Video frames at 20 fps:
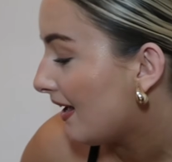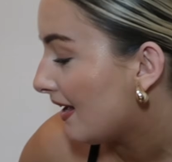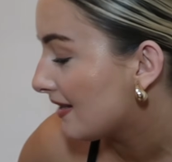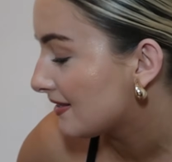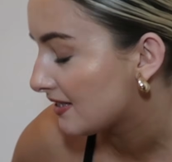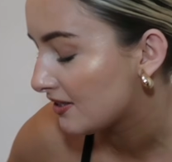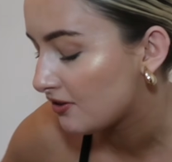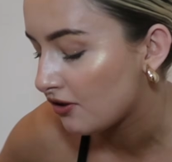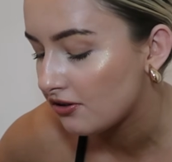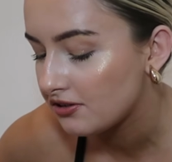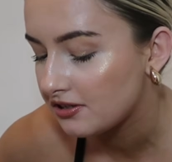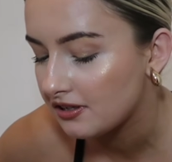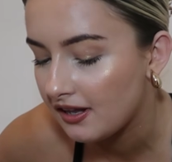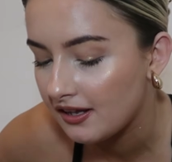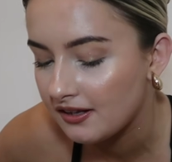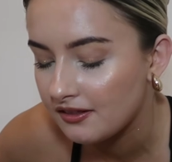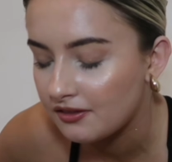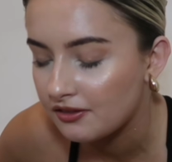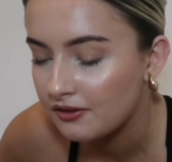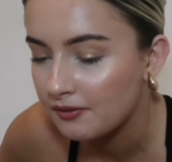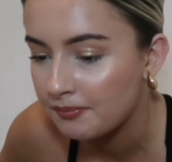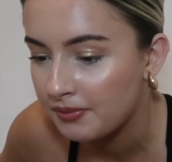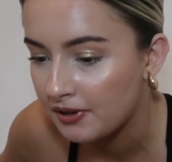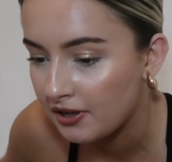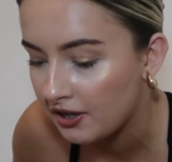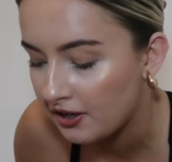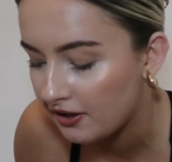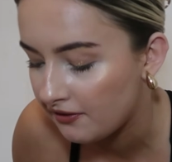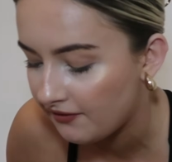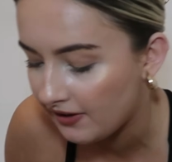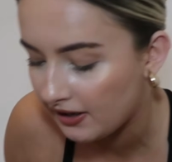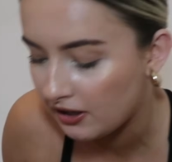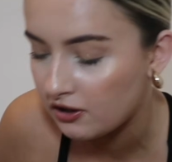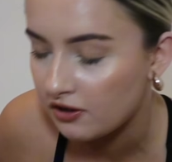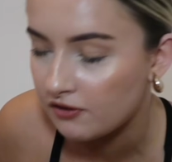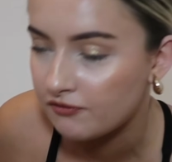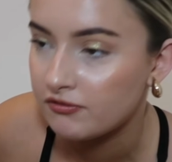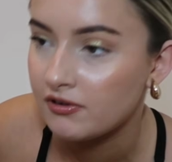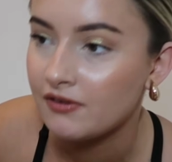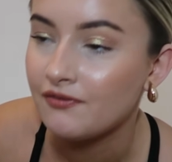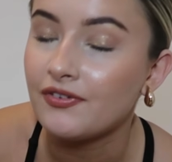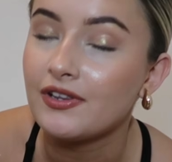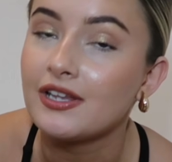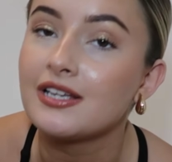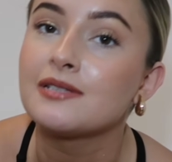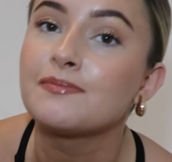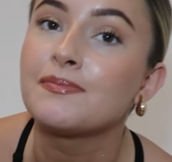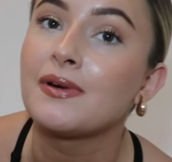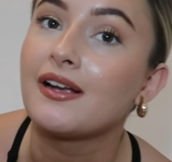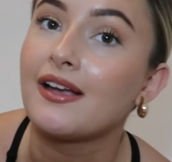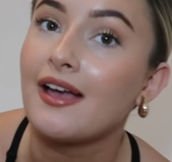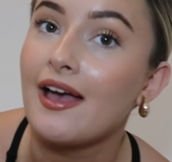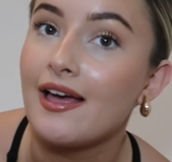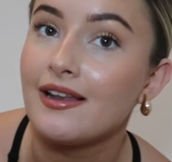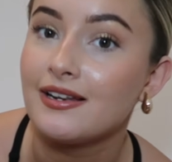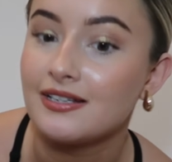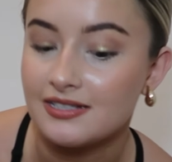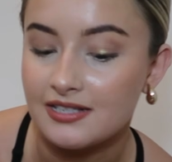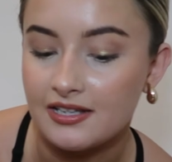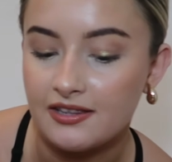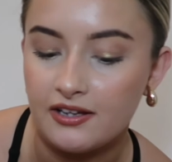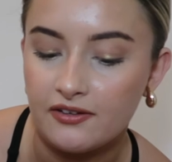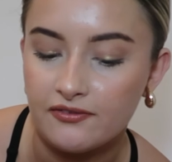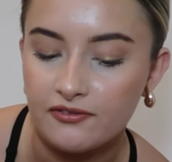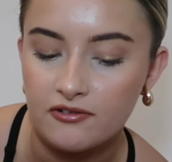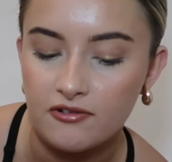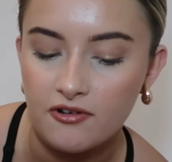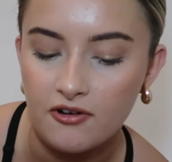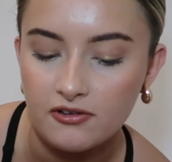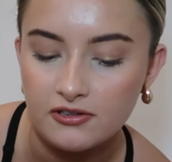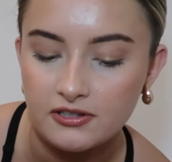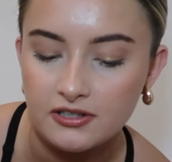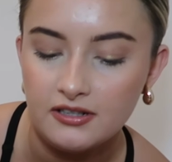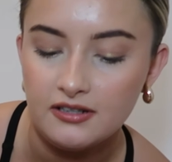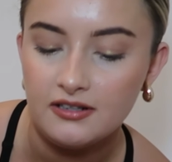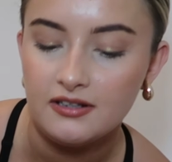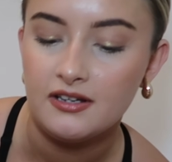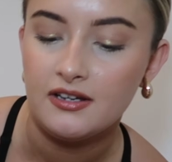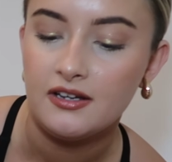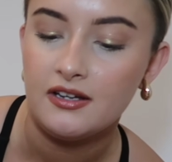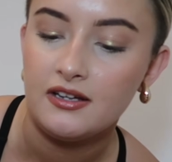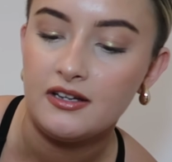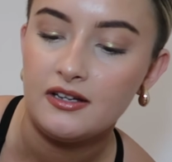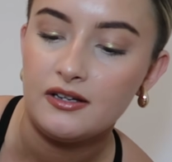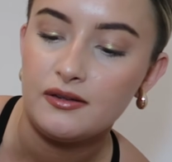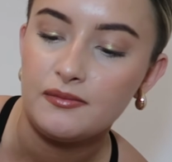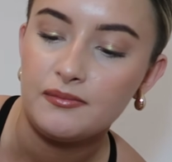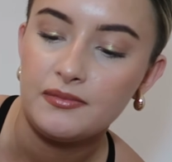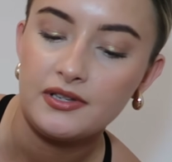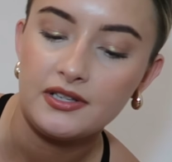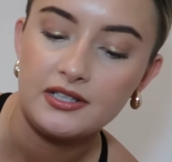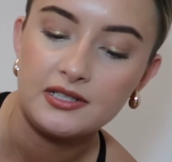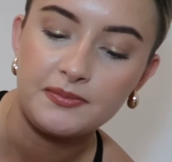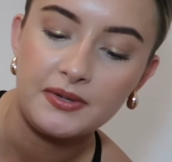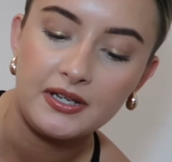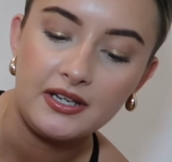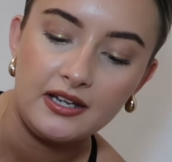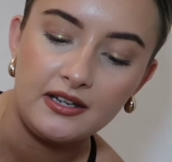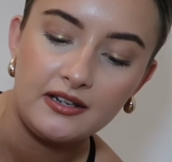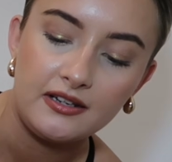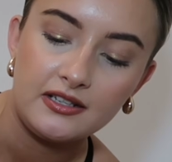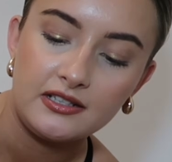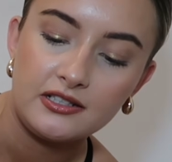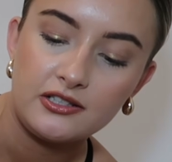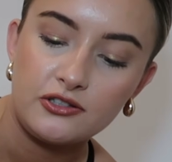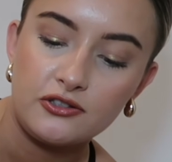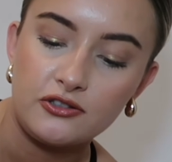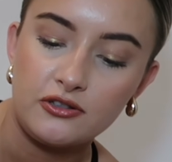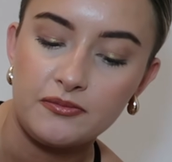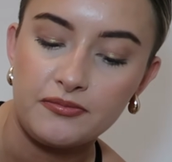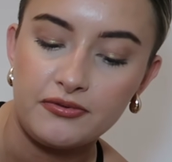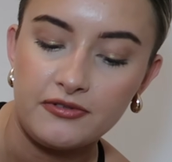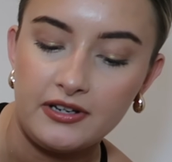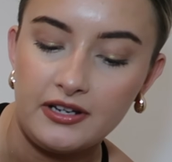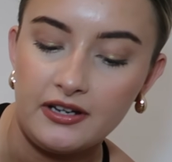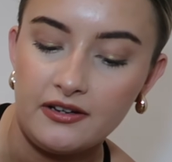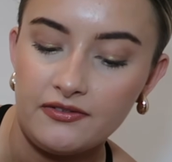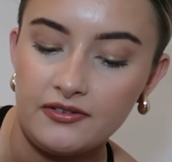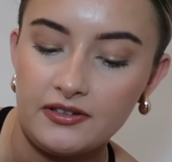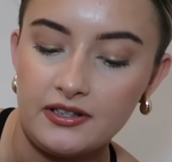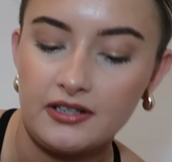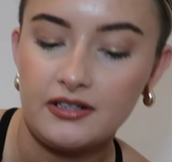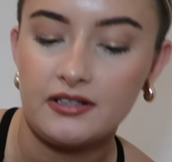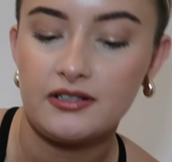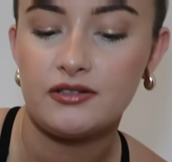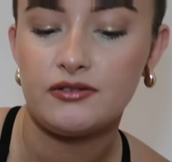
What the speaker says: I did order like the perfect cover up for this, but again it's in the other order. But this bikini is so pretty, I think.